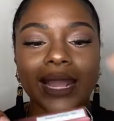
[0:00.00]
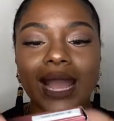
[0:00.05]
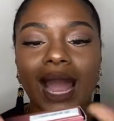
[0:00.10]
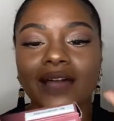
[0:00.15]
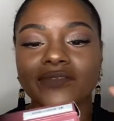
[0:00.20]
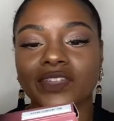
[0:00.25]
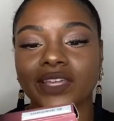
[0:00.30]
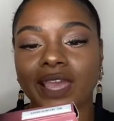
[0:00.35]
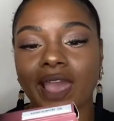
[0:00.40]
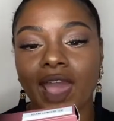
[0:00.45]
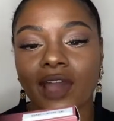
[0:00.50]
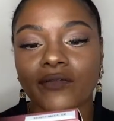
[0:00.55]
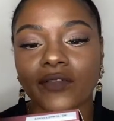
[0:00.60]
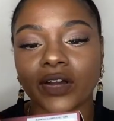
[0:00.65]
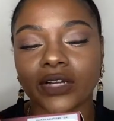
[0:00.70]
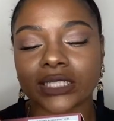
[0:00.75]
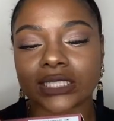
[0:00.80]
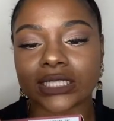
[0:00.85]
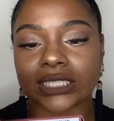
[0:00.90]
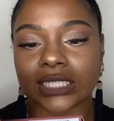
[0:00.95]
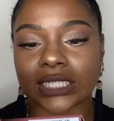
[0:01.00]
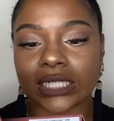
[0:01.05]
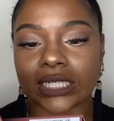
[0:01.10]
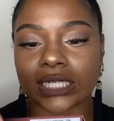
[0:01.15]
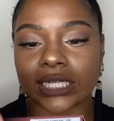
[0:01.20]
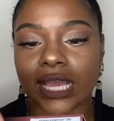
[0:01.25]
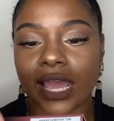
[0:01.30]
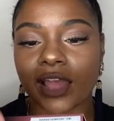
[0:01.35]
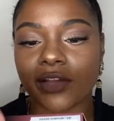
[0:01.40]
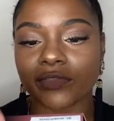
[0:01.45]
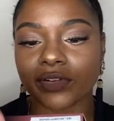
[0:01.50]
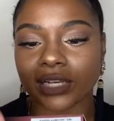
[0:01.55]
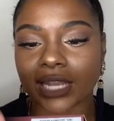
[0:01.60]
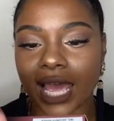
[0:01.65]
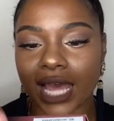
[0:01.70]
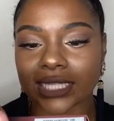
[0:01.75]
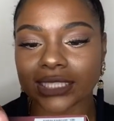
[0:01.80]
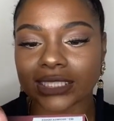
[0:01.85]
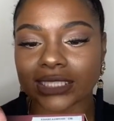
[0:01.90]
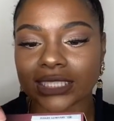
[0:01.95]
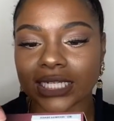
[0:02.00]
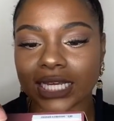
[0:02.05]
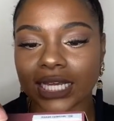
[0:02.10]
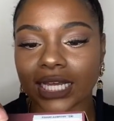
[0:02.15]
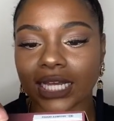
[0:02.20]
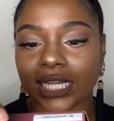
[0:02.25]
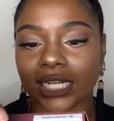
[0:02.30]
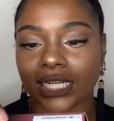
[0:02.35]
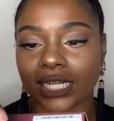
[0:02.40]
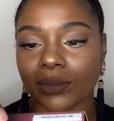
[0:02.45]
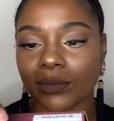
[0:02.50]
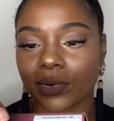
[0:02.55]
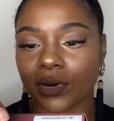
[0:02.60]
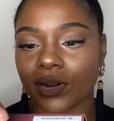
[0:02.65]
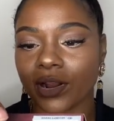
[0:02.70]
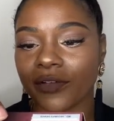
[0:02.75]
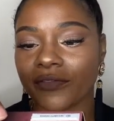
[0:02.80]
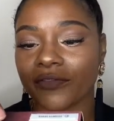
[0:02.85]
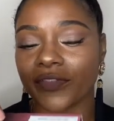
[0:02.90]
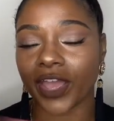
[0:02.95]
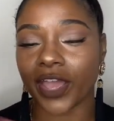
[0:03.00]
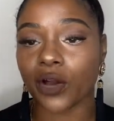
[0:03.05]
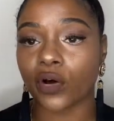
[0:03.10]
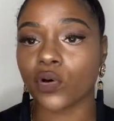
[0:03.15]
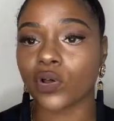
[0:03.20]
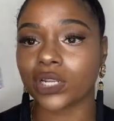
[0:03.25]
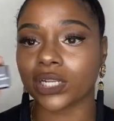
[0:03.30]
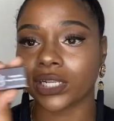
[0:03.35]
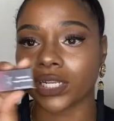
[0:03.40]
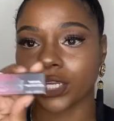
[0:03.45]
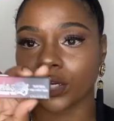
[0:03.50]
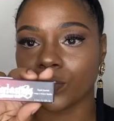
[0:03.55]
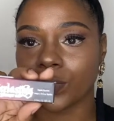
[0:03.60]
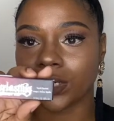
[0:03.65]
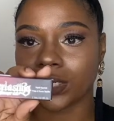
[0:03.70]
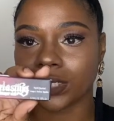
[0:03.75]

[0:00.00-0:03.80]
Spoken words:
got the Kat Von D Everlasting Glimmer Veil Liquid